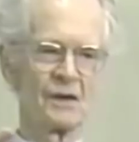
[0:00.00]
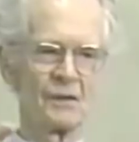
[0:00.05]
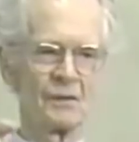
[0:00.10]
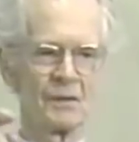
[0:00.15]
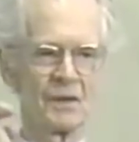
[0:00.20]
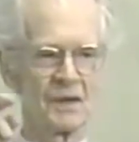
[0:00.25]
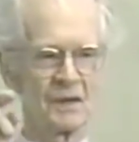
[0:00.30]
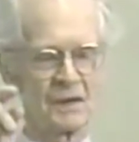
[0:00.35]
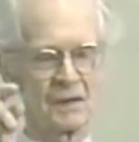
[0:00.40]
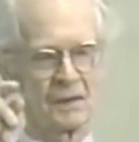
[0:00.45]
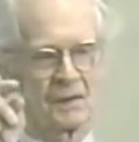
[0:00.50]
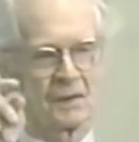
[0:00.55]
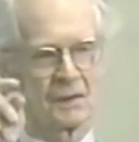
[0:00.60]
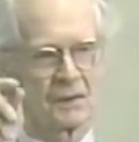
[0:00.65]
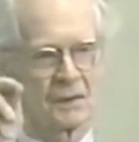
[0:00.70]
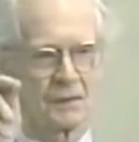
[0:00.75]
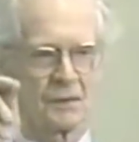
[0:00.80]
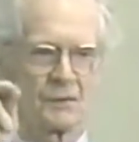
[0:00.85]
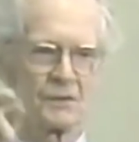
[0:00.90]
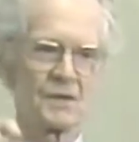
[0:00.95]
with,
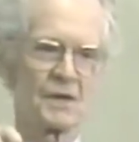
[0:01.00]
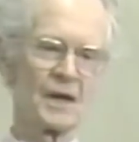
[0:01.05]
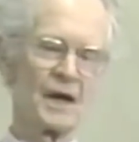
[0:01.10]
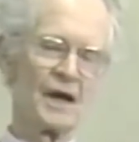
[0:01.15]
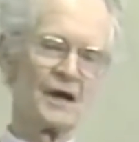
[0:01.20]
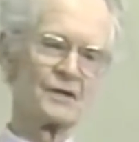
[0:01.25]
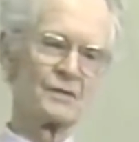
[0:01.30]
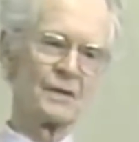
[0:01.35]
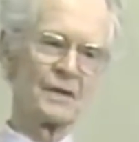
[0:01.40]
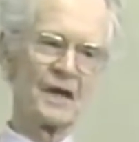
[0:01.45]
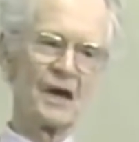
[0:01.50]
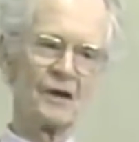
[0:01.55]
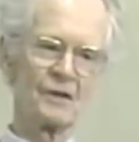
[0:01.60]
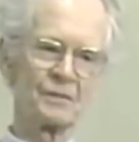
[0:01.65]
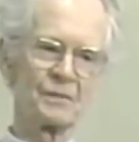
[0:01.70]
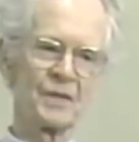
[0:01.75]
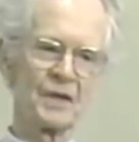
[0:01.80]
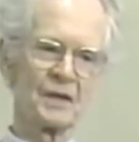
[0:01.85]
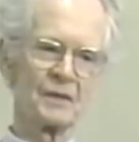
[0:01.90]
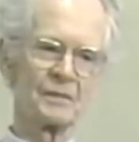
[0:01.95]
to slides
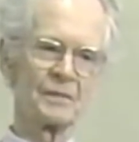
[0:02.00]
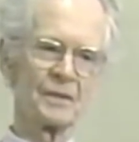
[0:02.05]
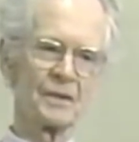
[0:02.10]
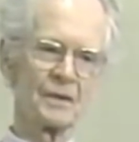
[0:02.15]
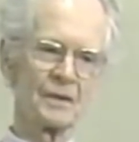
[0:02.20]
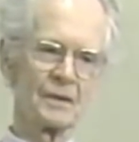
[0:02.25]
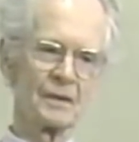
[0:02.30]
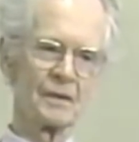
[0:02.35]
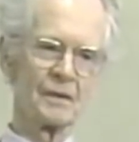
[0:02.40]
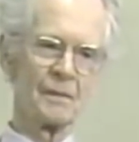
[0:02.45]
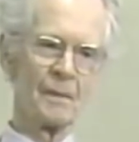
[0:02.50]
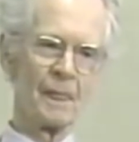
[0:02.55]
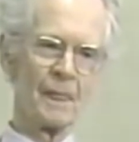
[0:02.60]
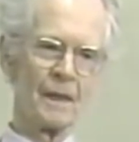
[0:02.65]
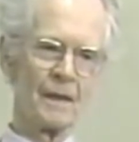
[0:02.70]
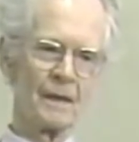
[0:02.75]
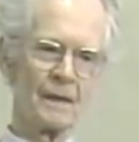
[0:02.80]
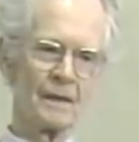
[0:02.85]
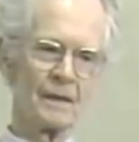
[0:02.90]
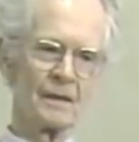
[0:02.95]
without people.
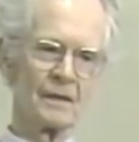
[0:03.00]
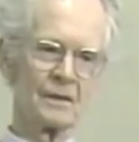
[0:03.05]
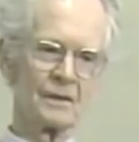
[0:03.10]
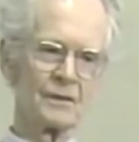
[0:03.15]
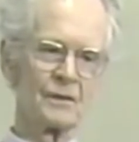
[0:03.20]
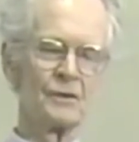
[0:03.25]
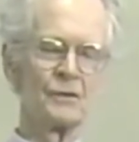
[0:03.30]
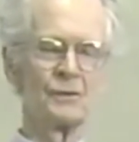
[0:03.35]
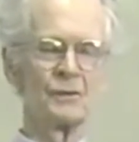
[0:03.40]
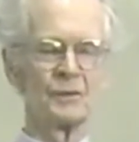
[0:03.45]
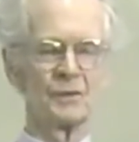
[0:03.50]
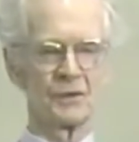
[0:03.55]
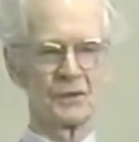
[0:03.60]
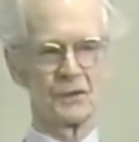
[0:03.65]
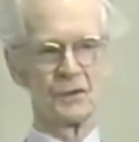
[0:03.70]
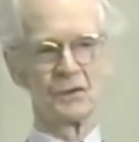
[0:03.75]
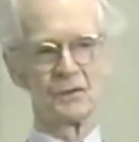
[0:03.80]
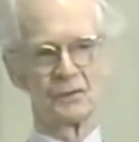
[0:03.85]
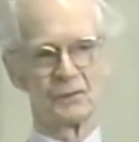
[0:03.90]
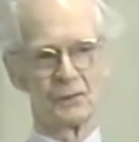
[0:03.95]
You,
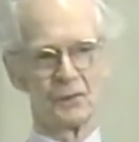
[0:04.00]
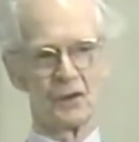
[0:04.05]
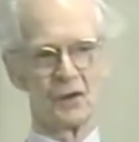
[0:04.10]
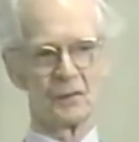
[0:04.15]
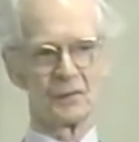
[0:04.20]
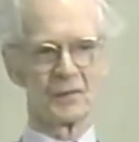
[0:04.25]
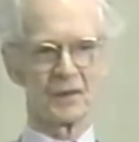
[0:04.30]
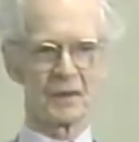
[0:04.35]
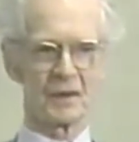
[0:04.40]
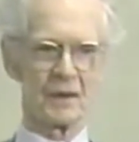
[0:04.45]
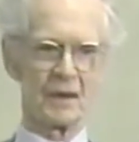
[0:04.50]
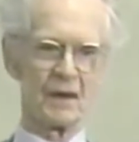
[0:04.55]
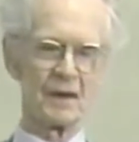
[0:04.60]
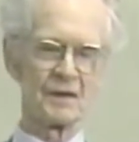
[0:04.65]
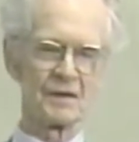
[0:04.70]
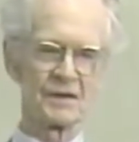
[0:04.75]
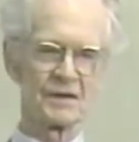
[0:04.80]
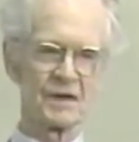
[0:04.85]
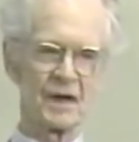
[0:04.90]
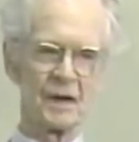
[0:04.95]
you formed the
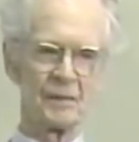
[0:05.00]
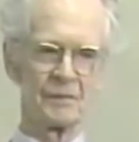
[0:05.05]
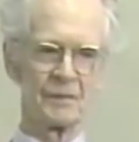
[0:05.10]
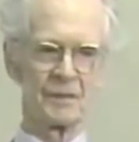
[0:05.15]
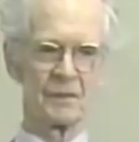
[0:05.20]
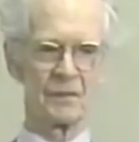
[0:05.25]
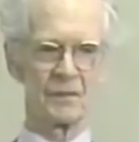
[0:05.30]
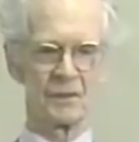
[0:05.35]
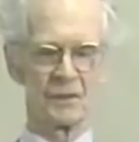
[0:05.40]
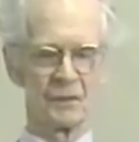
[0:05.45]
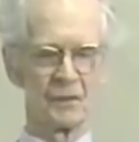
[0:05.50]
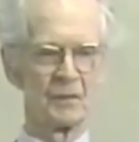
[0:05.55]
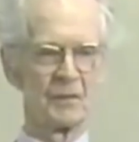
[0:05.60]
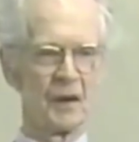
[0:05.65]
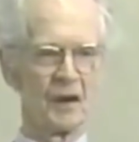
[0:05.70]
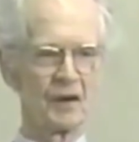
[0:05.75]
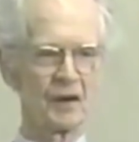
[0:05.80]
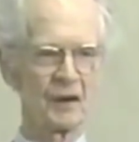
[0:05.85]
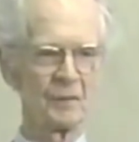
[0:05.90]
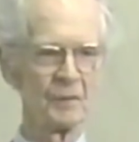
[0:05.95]
concept. The
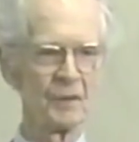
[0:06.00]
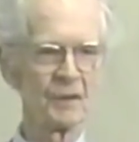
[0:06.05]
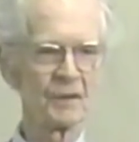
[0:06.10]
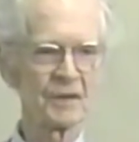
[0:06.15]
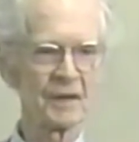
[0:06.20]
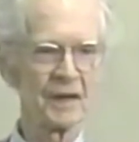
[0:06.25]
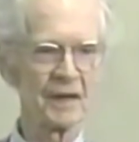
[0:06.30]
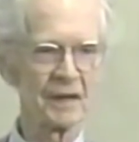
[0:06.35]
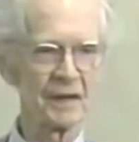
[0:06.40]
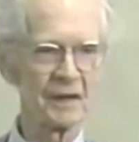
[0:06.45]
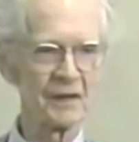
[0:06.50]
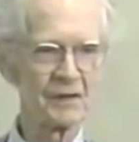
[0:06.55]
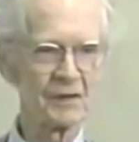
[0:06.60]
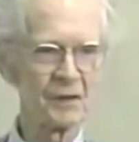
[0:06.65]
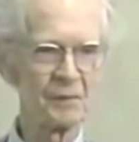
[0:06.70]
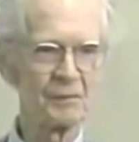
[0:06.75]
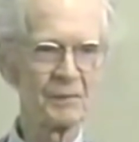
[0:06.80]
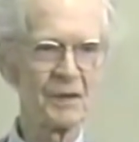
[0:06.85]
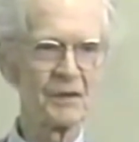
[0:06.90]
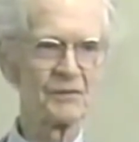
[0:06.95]
remarkable thing is
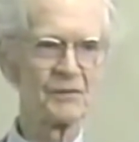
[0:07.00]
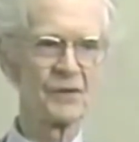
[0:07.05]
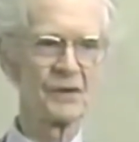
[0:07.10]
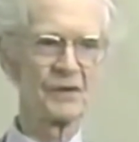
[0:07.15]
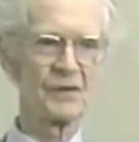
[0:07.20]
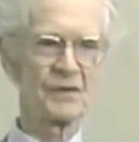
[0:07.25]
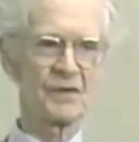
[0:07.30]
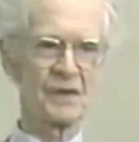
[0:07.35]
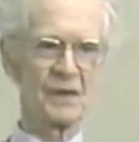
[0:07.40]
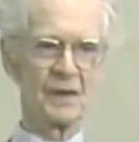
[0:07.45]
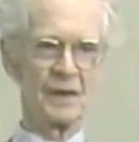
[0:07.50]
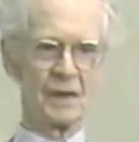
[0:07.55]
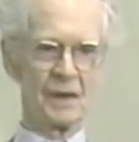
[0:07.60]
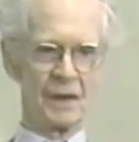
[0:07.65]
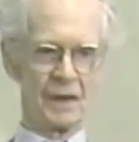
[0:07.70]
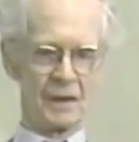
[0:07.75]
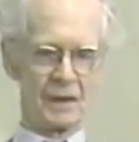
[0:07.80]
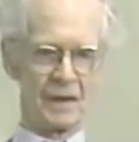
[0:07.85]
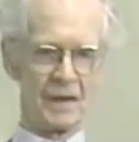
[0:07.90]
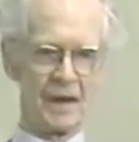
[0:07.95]
that pigeons
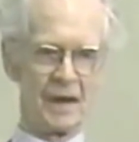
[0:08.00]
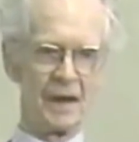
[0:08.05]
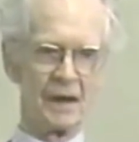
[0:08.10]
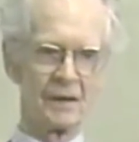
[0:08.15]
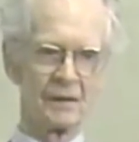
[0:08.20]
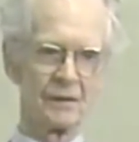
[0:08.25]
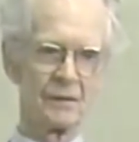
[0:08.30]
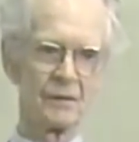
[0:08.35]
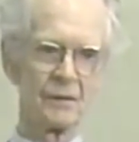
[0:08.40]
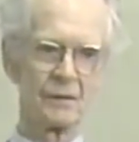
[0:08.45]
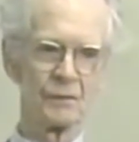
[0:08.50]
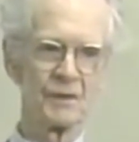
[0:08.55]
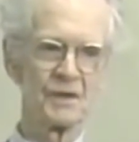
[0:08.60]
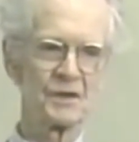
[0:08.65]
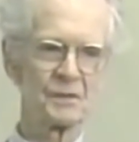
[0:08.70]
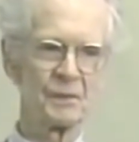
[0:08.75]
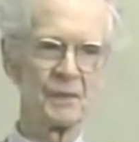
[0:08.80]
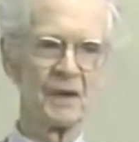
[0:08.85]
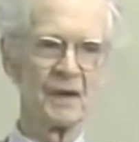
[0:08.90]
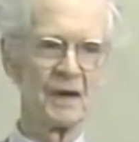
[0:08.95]
uh, can
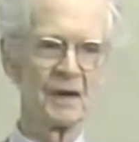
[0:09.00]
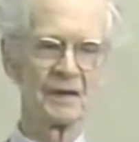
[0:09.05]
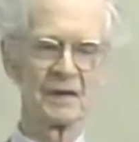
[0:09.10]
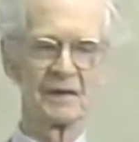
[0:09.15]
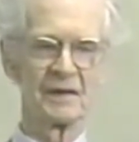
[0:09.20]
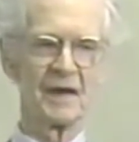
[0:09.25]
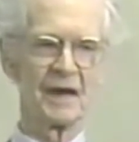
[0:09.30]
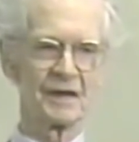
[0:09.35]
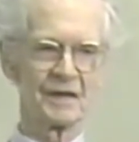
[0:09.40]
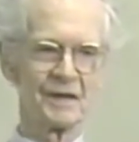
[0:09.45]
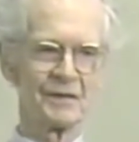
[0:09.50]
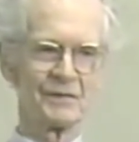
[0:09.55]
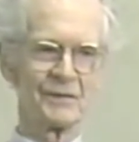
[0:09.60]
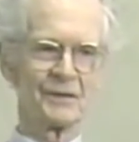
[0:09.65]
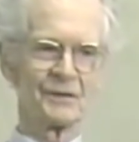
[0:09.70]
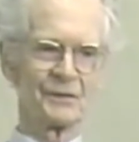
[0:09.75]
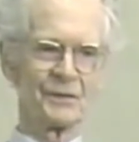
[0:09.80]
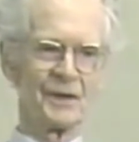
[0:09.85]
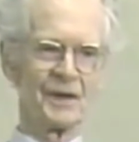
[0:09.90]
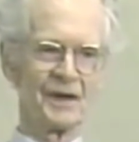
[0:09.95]
respond in that
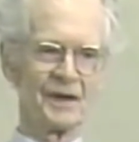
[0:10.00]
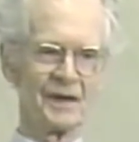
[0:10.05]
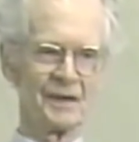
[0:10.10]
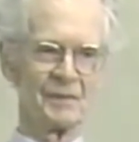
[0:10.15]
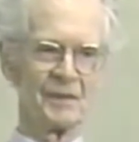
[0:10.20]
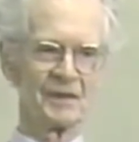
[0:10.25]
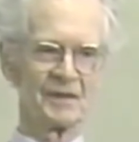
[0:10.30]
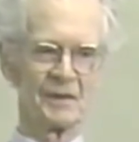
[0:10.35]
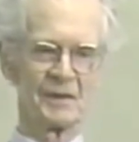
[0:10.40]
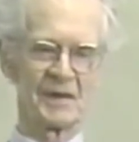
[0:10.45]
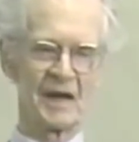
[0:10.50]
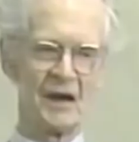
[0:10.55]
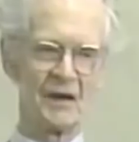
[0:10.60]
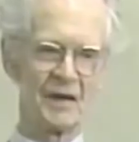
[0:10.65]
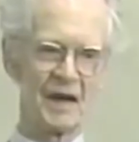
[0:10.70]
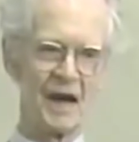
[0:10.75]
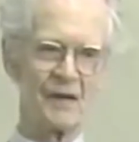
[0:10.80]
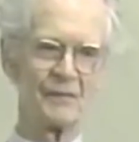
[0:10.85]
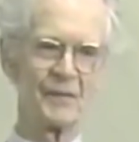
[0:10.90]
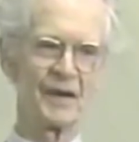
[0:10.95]
different way, but
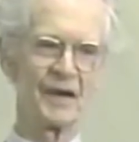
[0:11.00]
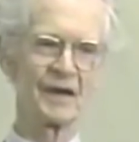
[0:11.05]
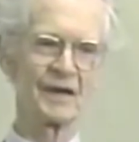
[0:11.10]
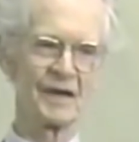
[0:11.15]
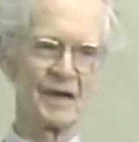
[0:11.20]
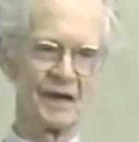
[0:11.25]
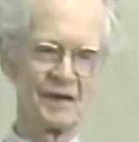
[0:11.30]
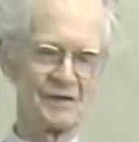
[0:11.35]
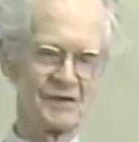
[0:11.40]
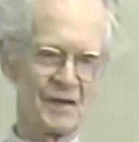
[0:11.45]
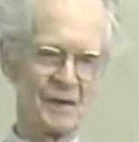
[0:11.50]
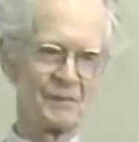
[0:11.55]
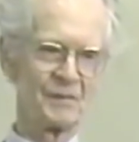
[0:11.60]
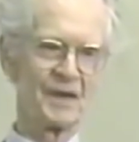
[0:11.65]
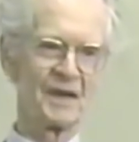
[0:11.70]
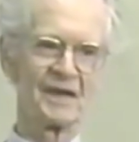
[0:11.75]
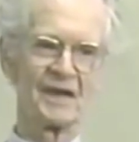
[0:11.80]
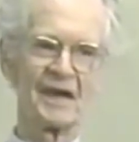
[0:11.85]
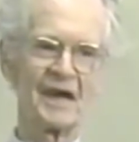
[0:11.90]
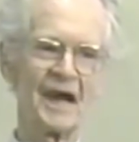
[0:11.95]
without having a concept
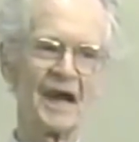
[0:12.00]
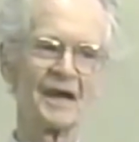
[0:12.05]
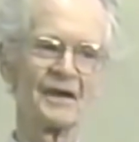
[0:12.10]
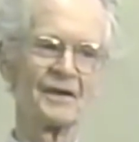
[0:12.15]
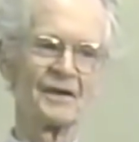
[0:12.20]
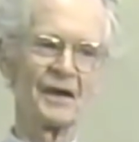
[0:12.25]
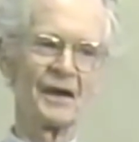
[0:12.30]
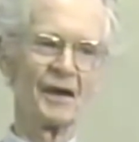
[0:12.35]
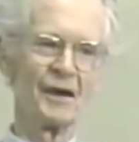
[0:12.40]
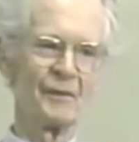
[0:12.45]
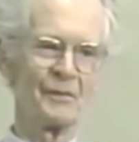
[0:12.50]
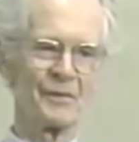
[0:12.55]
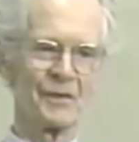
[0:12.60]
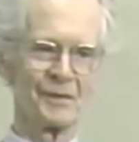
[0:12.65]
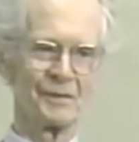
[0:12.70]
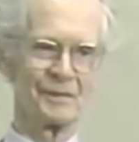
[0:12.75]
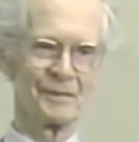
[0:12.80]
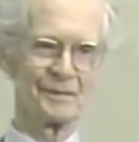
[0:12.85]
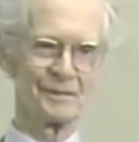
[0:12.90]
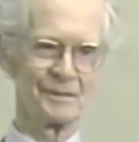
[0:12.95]
in the head to help
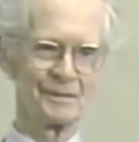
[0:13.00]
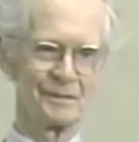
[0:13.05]
them.